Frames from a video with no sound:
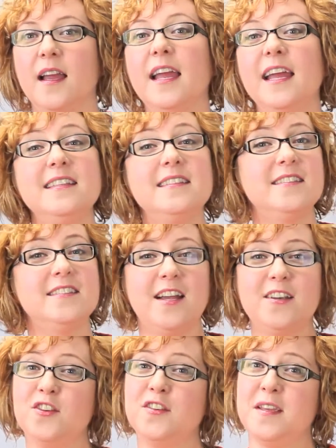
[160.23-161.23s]
It's
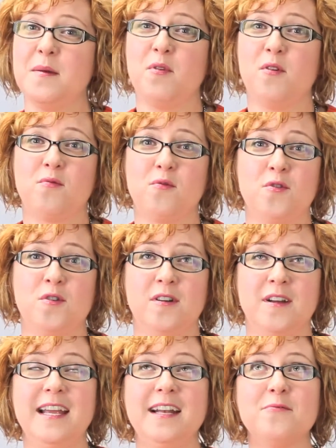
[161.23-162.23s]
such a simple
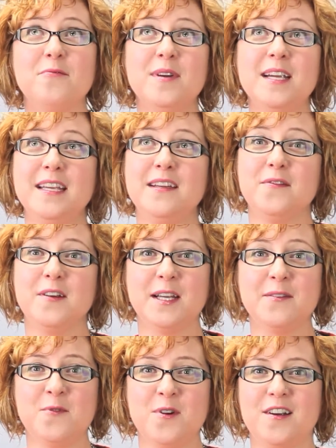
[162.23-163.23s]
rule, and it really
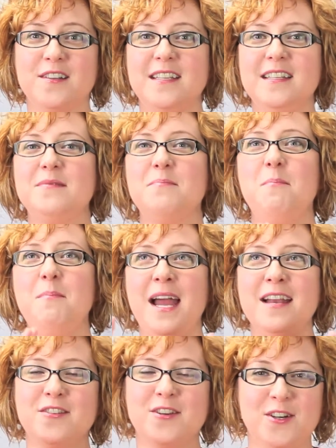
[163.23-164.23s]
freaking works. It's
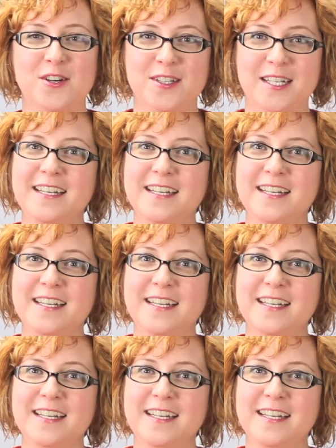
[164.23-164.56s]
magical.